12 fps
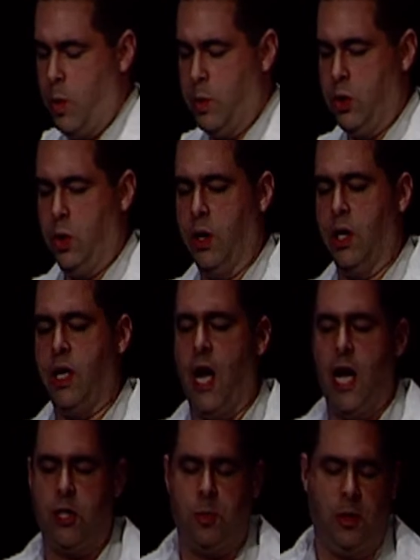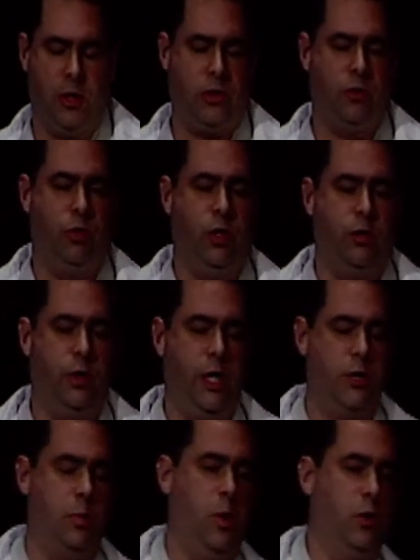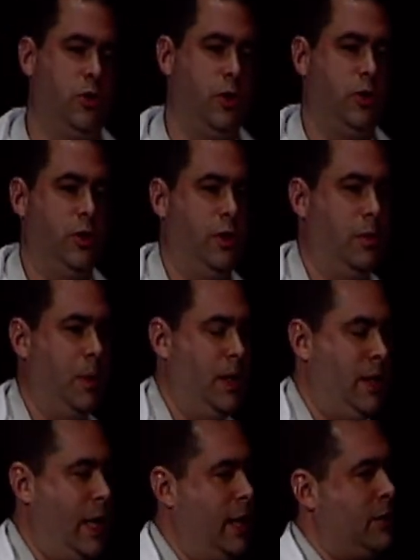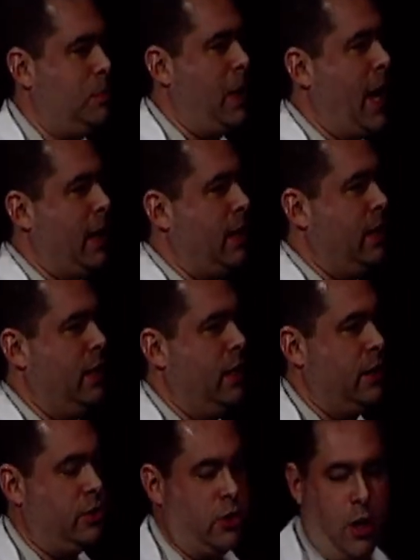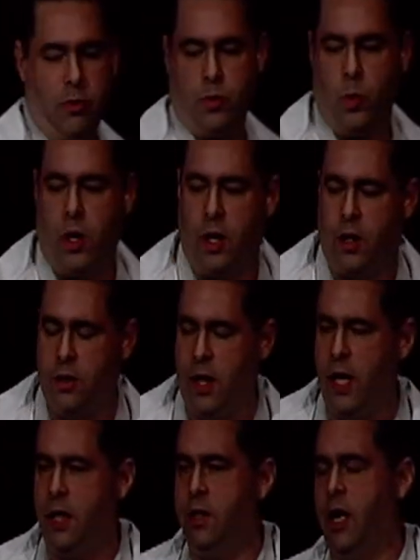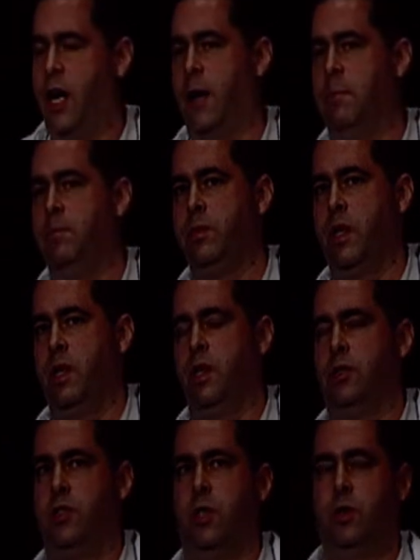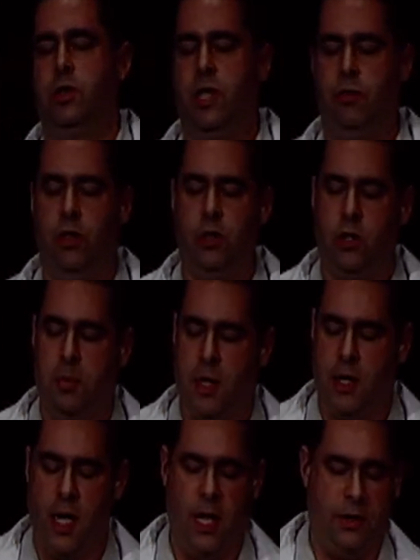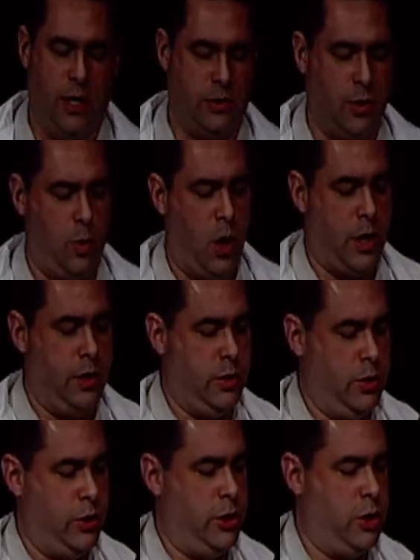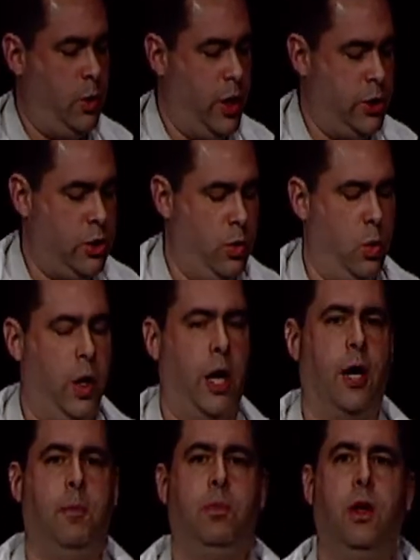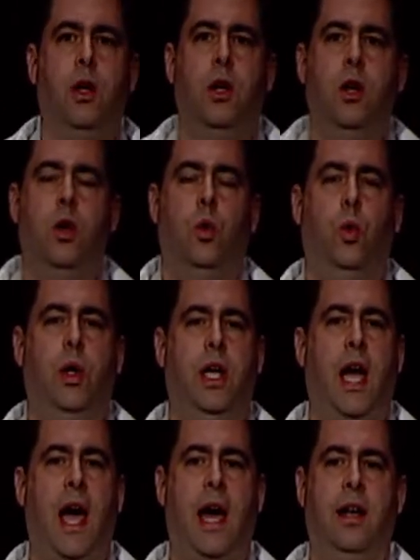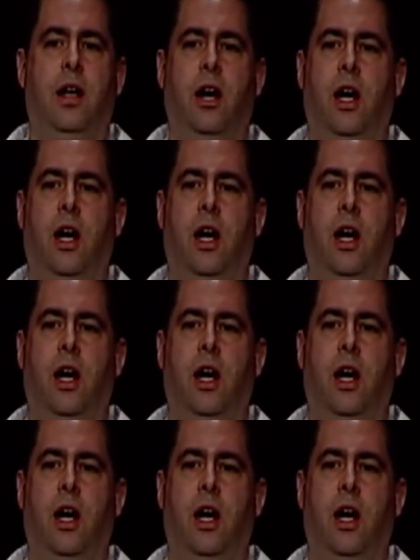we're doing at Cox, but this really relates more so to my days back in software. And so to give you a little bit of context, I walk into a situation where we had